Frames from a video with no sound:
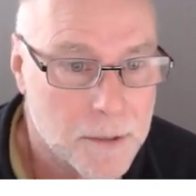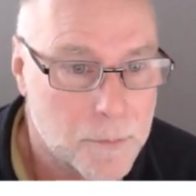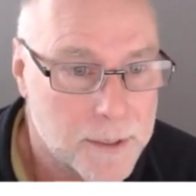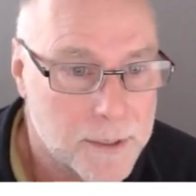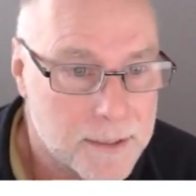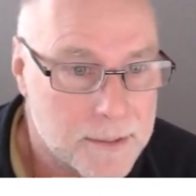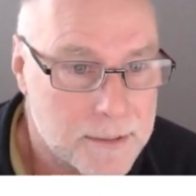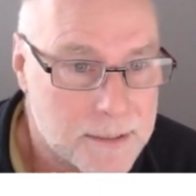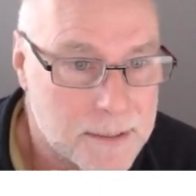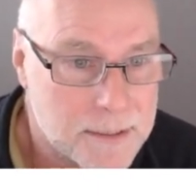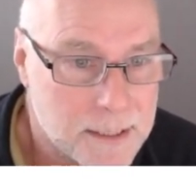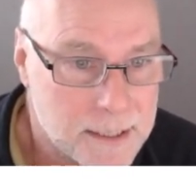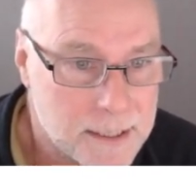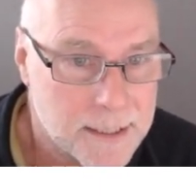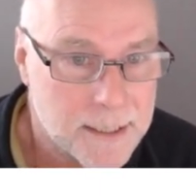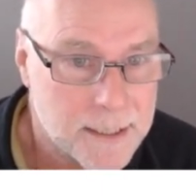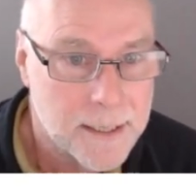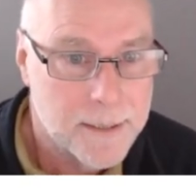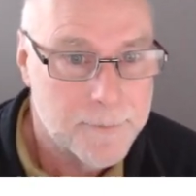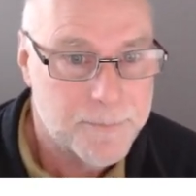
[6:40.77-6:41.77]
We can
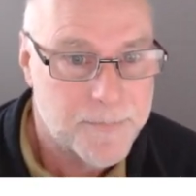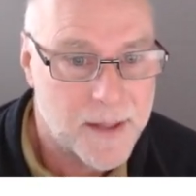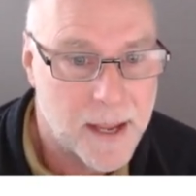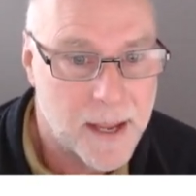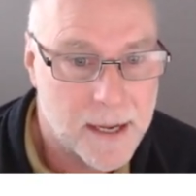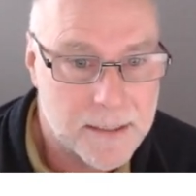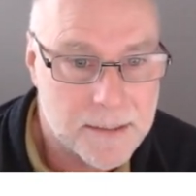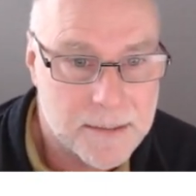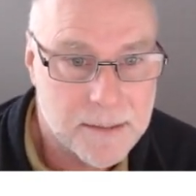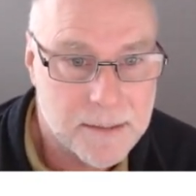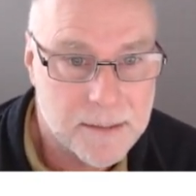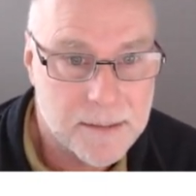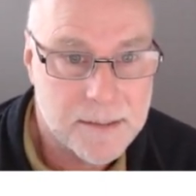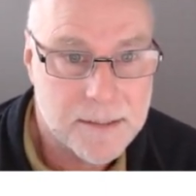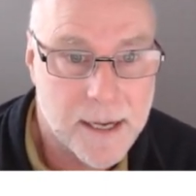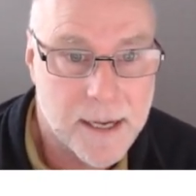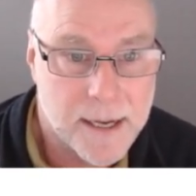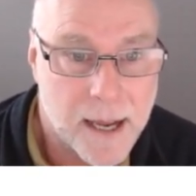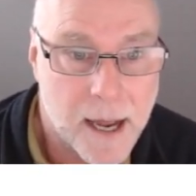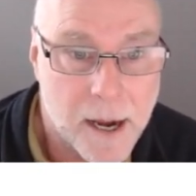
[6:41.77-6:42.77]
see at uh,
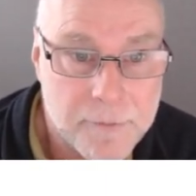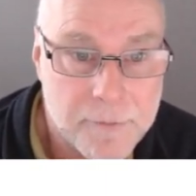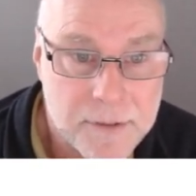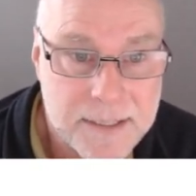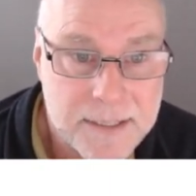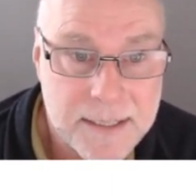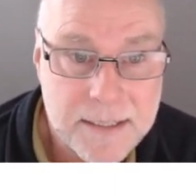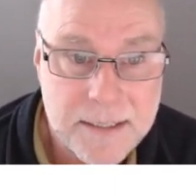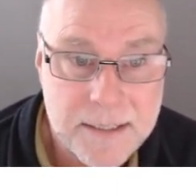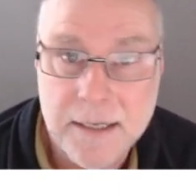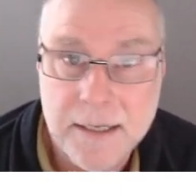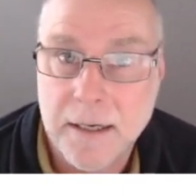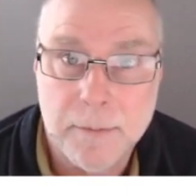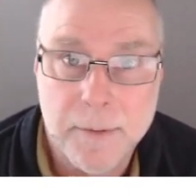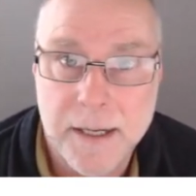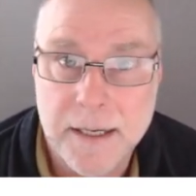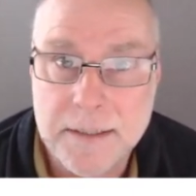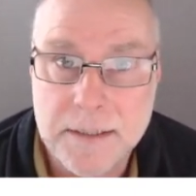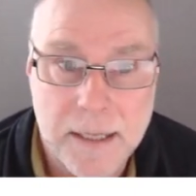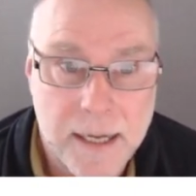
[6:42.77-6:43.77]
say 160
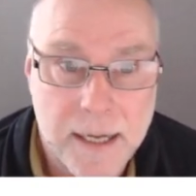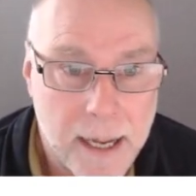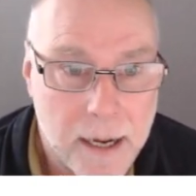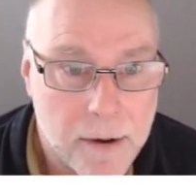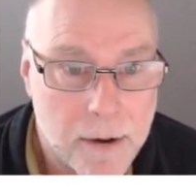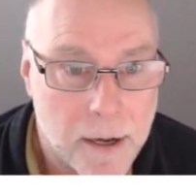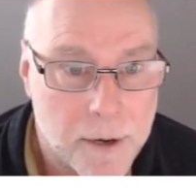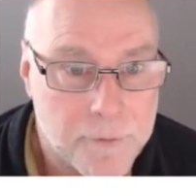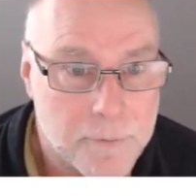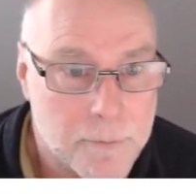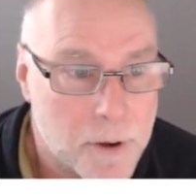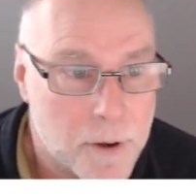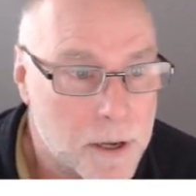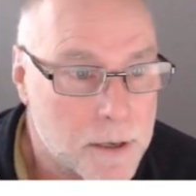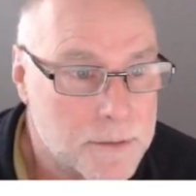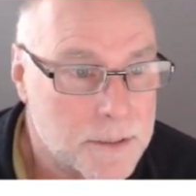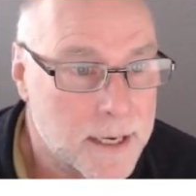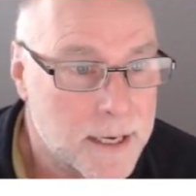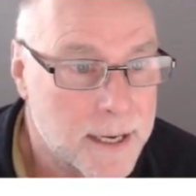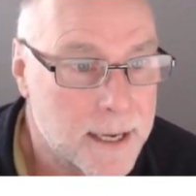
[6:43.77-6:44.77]
kilometers an hour, 100
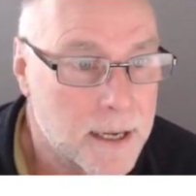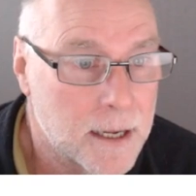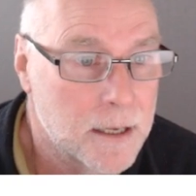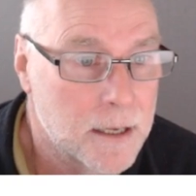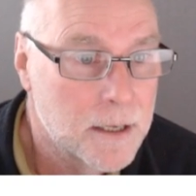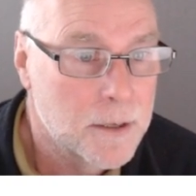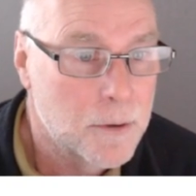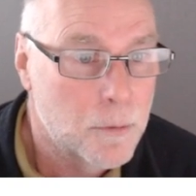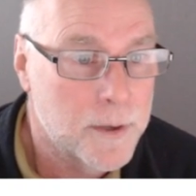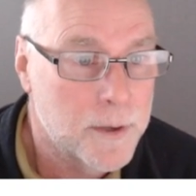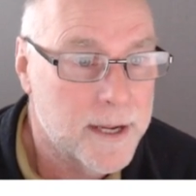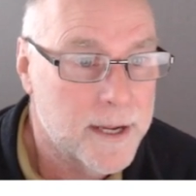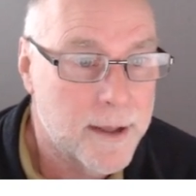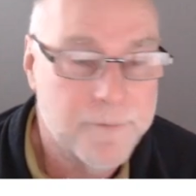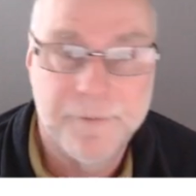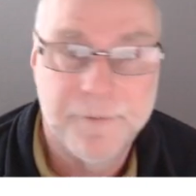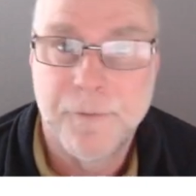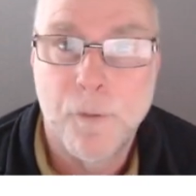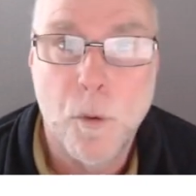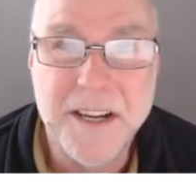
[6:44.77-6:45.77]
miles an hour, we
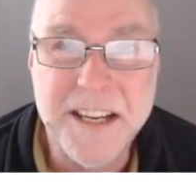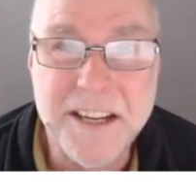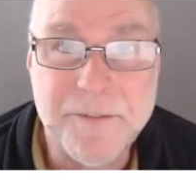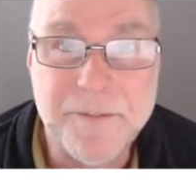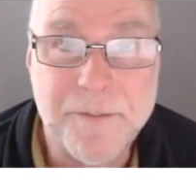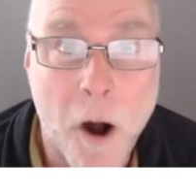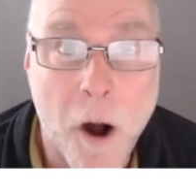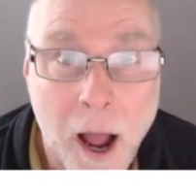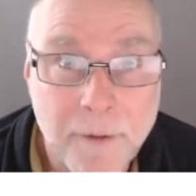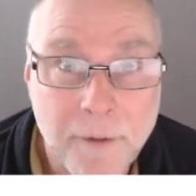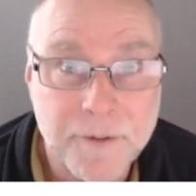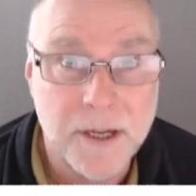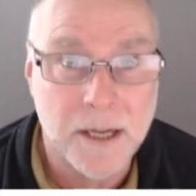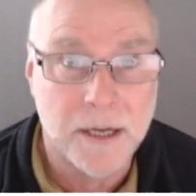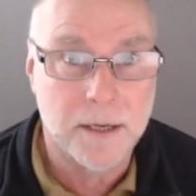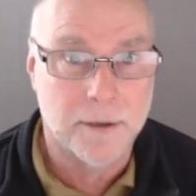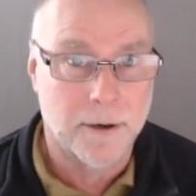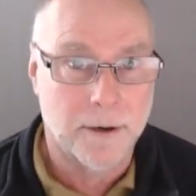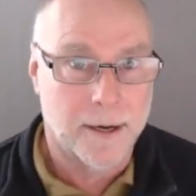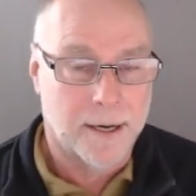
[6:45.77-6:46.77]
have 45
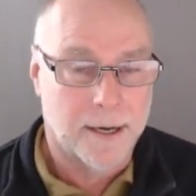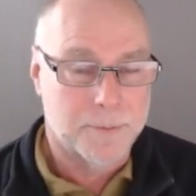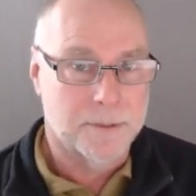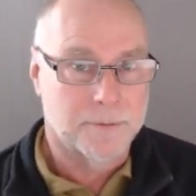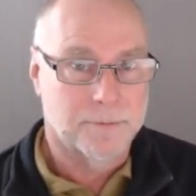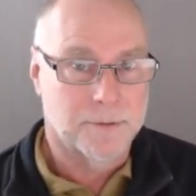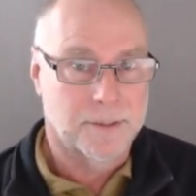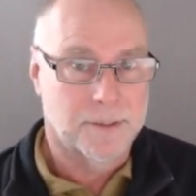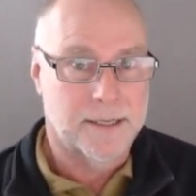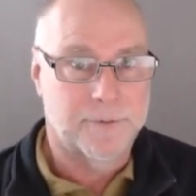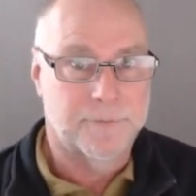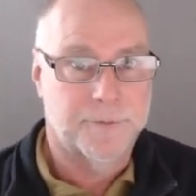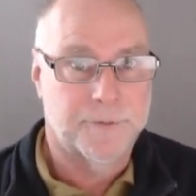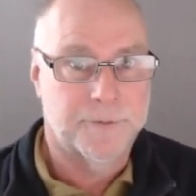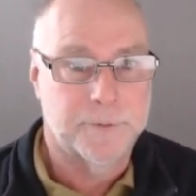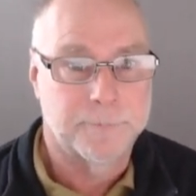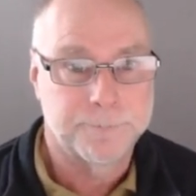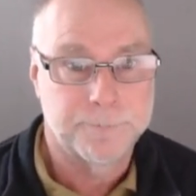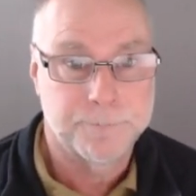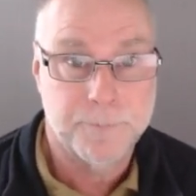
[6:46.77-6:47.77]
kilograms of
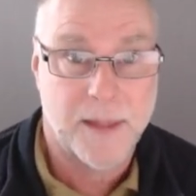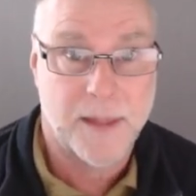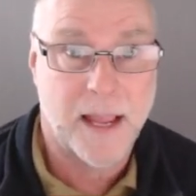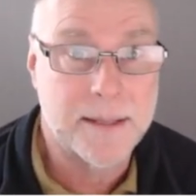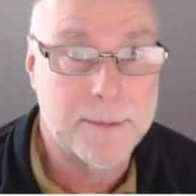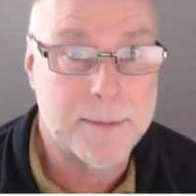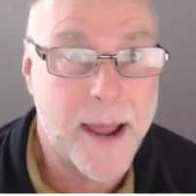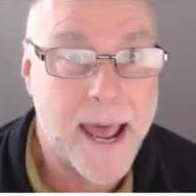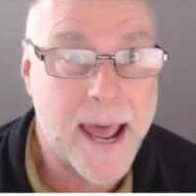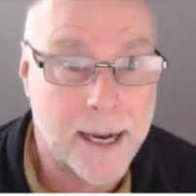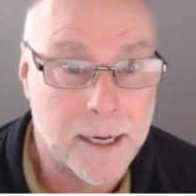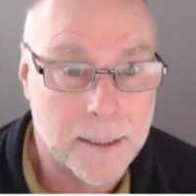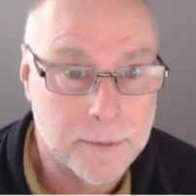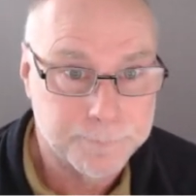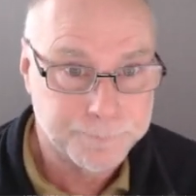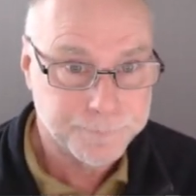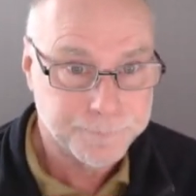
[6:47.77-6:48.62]
lift at the back.